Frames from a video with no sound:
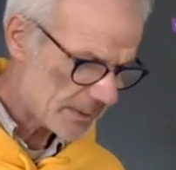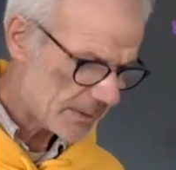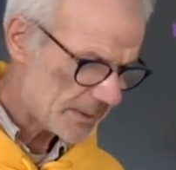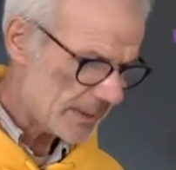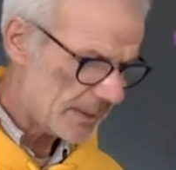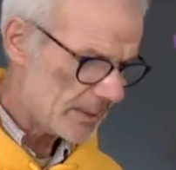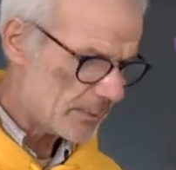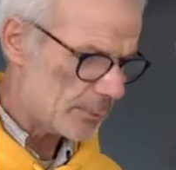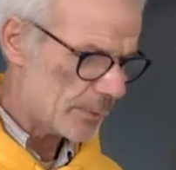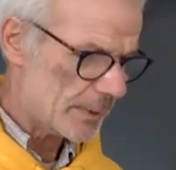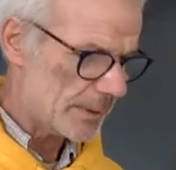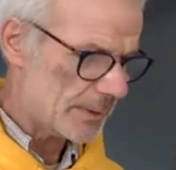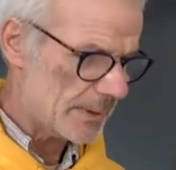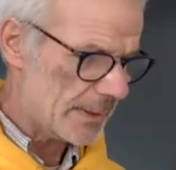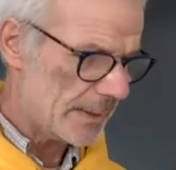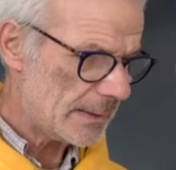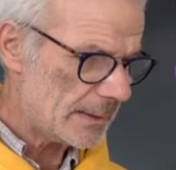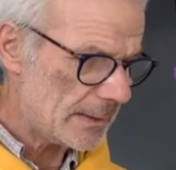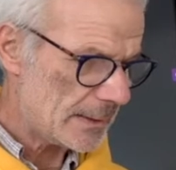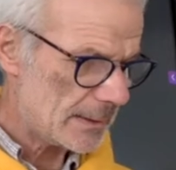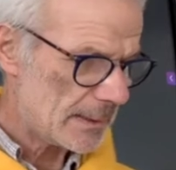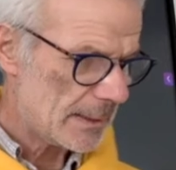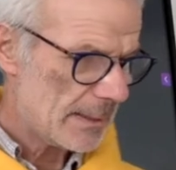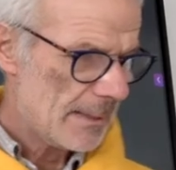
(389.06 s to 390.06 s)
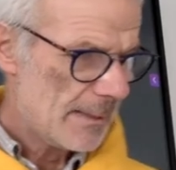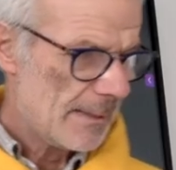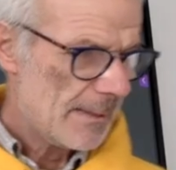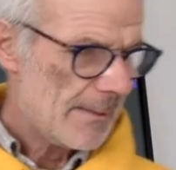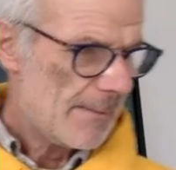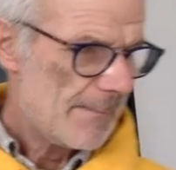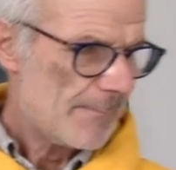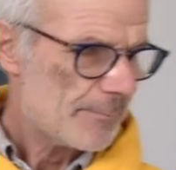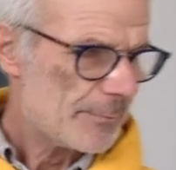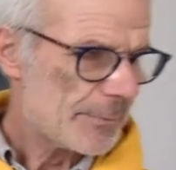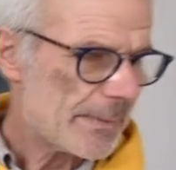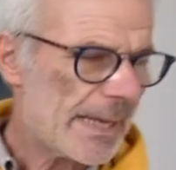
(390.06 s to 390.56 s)
to deal with this,
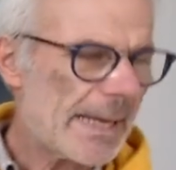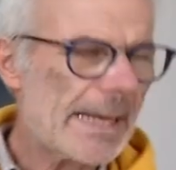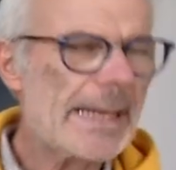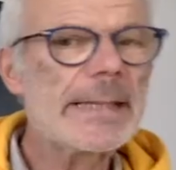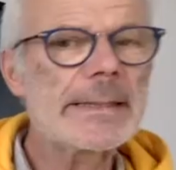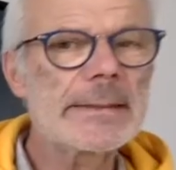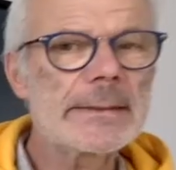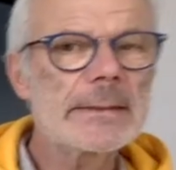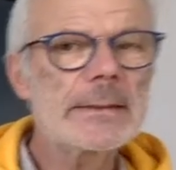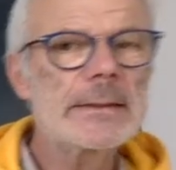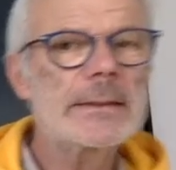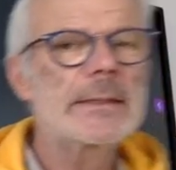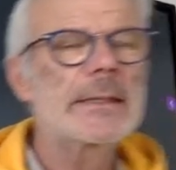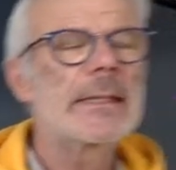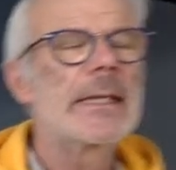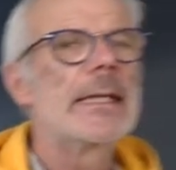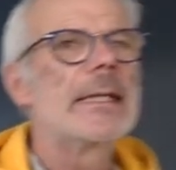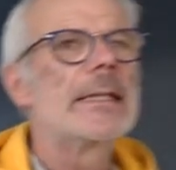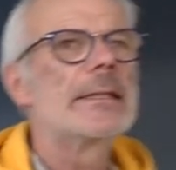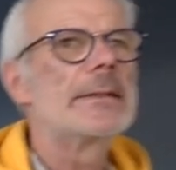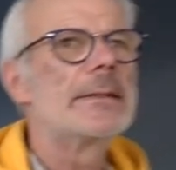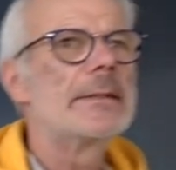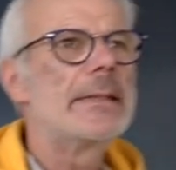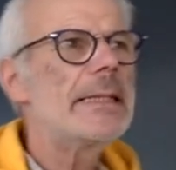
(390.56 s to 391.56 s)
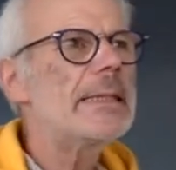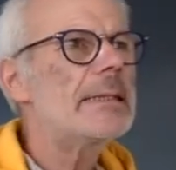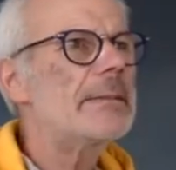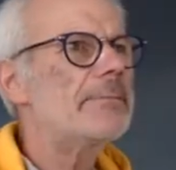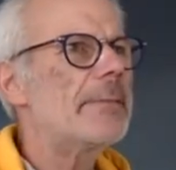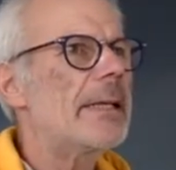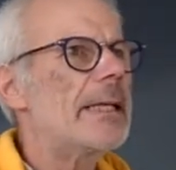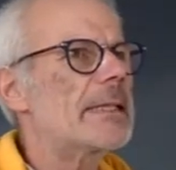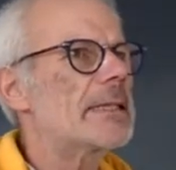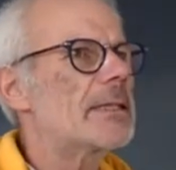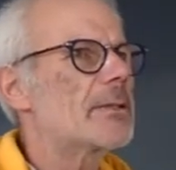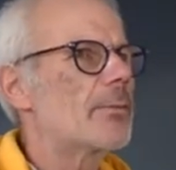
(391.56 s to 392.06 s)
and
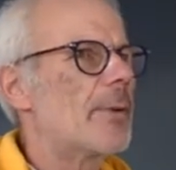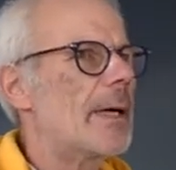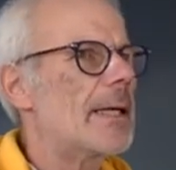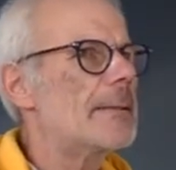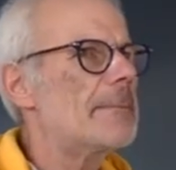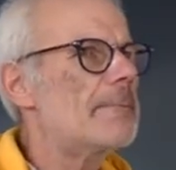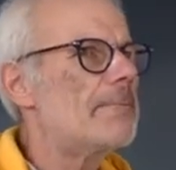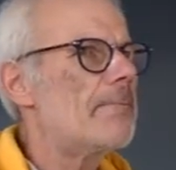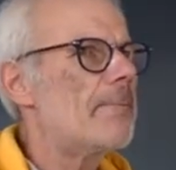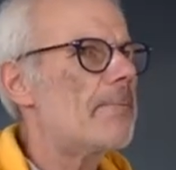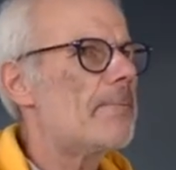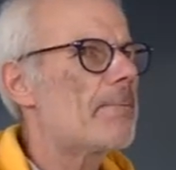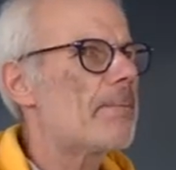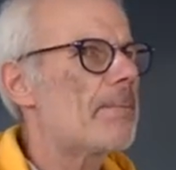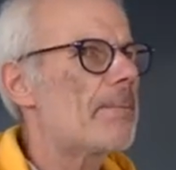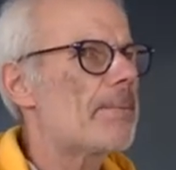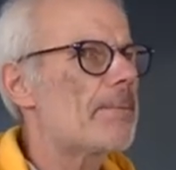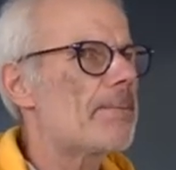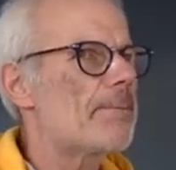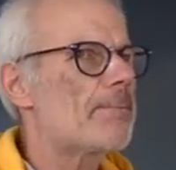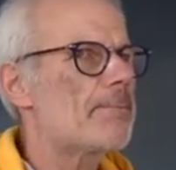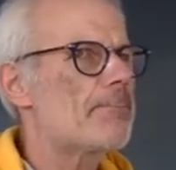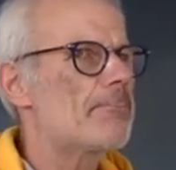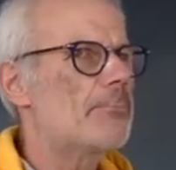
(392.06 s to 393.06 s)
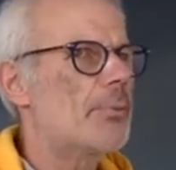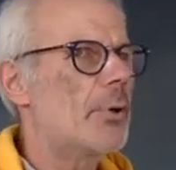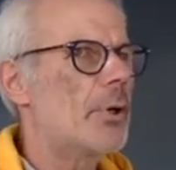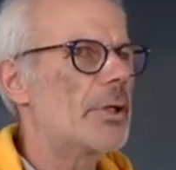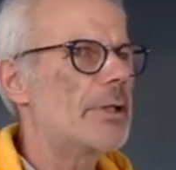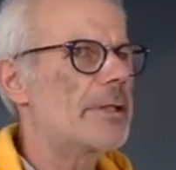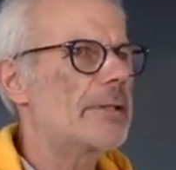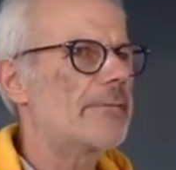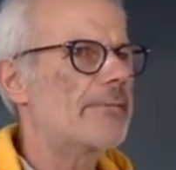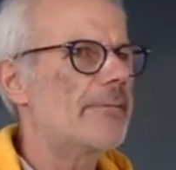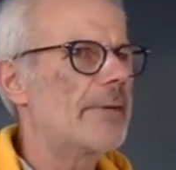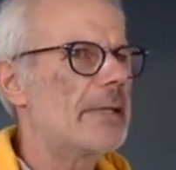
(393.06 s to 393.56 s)
this makes one
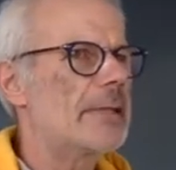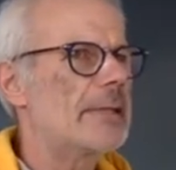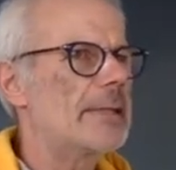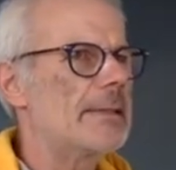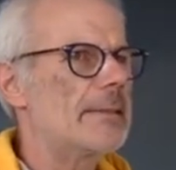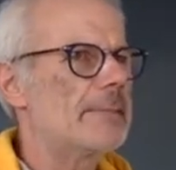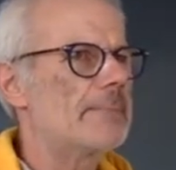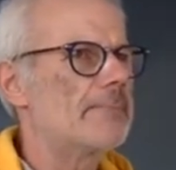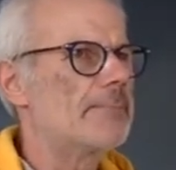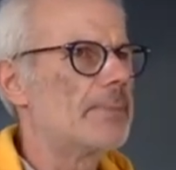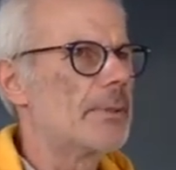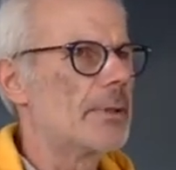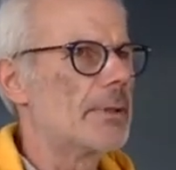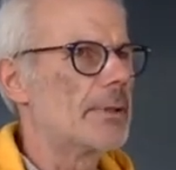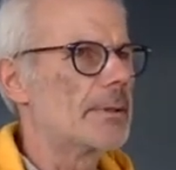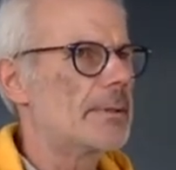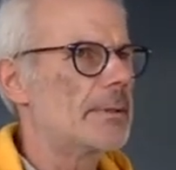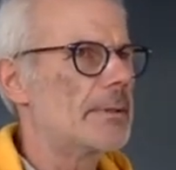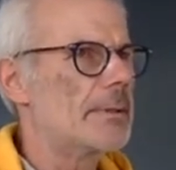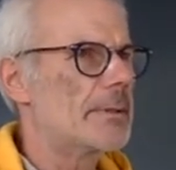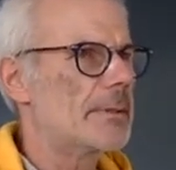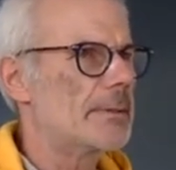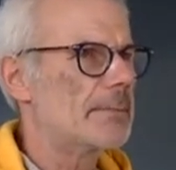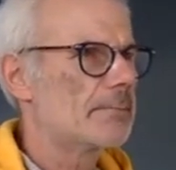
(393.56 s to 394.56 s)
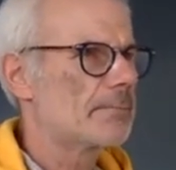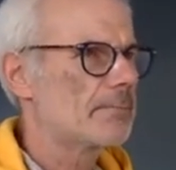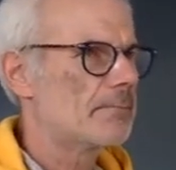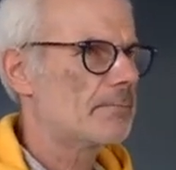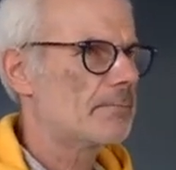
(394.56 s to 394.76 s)
point very important.